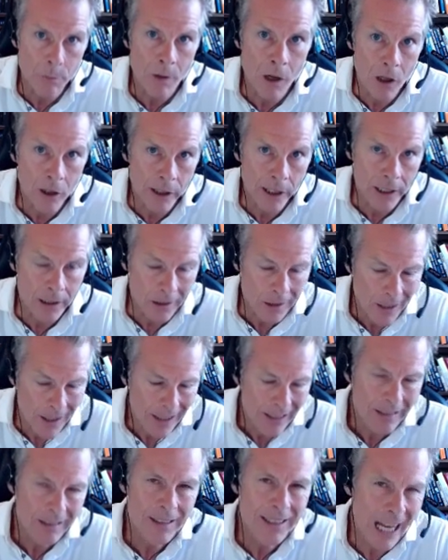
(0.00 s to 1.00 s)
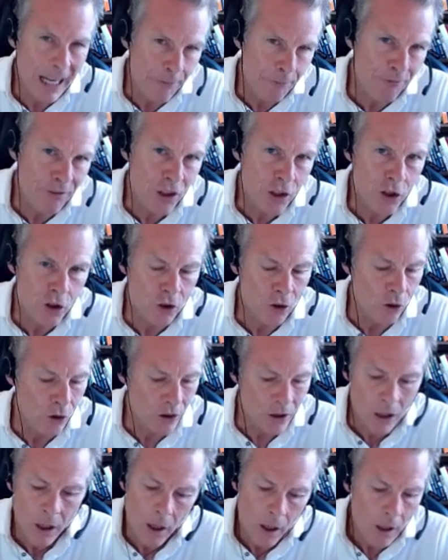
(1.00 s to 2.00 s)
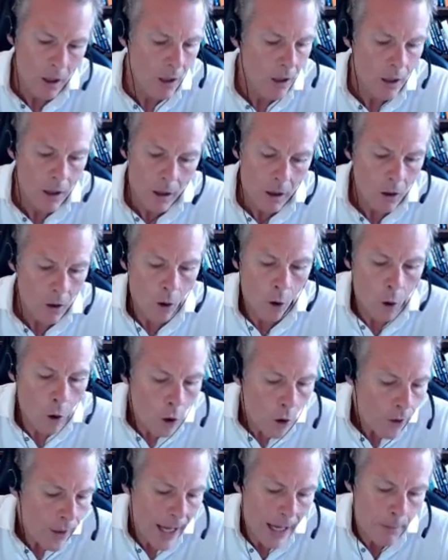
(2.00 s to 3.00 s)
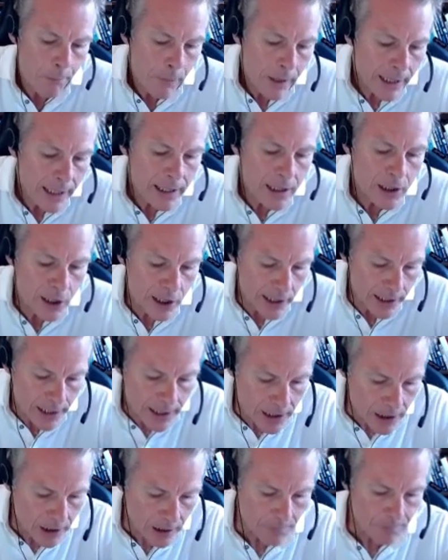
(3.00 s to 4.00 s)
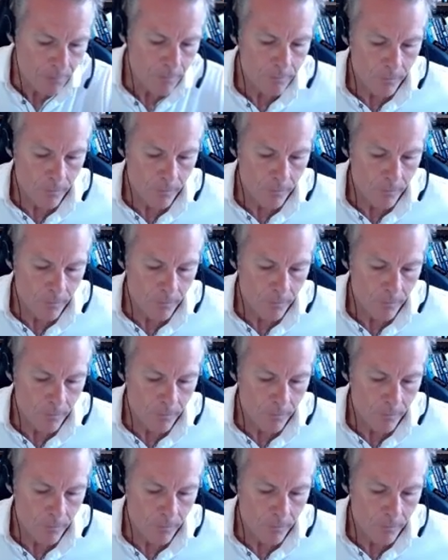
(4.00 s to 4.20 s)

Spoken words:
market, TAM for short. All that means is